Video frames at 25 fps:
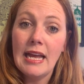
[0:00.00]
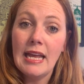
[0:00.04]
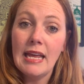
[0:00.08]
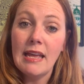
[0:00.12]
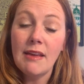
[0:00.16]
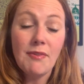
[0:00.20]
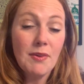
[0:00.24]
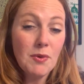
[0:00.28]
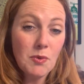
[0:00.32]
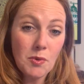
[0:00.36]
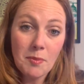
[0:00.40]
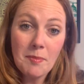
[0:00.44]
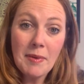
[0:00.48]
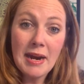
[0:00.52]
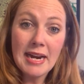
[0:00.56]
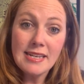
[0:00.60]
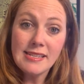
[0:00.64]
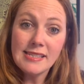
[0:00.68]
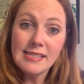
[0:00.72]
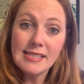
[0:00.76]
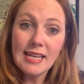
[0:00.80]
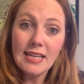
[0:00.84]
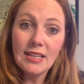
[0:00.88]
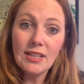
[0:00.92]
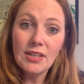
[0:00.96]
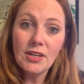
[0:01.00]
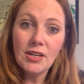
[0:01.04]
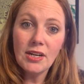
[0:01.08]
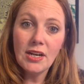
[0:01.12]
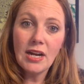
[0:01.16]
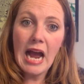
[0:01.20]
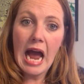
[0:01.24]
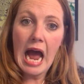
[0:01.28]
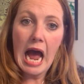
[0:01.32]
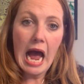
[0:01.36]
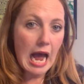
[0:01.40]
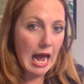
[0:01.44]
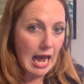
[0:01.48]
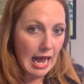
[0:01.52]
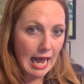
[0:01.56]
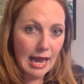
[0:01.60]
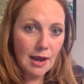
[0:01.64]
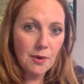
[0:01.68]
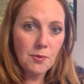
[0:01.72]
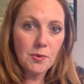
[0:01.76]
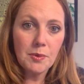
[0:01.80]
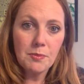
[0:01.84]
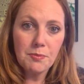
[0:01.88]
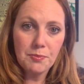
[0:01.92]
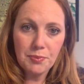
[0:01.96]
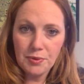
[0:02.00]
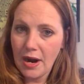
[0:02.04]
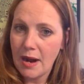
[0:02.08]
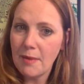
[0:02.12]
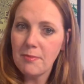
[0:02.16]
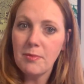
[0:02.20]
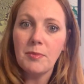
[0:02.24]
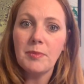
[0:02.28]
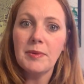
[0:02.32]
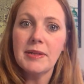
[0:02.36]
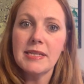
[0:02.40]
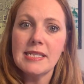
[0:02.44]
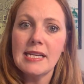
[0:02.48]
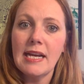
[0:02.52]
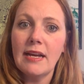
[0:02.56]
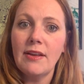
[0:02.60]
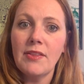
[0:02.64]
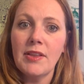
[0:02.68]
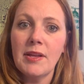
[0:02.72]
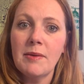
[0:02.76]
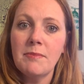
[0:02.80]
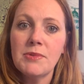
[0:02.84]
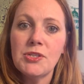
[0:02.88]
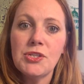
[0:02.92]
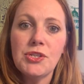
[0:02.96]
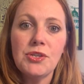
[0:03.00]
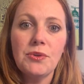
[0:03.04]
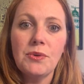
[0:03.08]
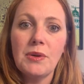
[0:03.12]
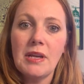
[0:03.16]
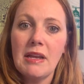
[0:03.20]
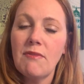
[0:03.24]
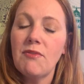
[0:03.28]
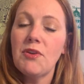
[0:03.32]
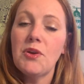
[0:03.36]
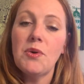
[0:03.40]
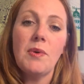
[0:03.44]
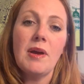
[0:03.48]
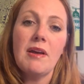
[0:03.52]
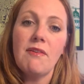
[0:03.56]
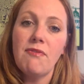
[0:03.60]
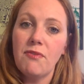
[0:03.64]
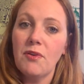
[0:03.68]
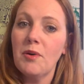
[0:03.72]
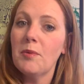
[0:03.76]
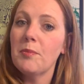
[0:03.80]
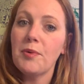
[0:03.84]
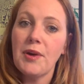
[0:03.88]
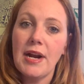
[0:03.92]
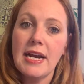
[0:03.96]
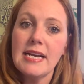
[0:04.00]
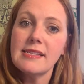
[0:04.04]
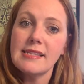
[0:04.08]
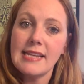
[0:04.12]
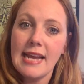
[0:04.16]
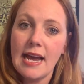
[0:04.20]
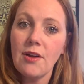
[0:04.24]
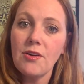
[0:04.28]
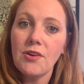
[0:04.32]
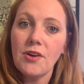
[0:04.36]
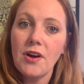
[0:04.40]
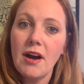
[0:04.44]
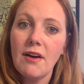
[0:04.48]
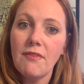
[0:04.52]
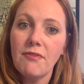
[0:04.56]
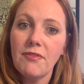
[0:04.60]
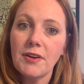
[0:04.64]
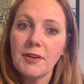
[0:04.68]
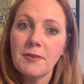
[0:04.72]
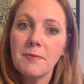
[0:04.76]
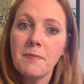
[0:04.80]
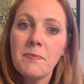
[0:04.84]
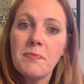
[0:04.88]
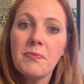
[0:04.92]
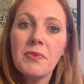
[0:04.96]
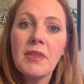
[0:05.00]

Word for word: If it were my seller, I would probably tell them to give you a full price counteroffer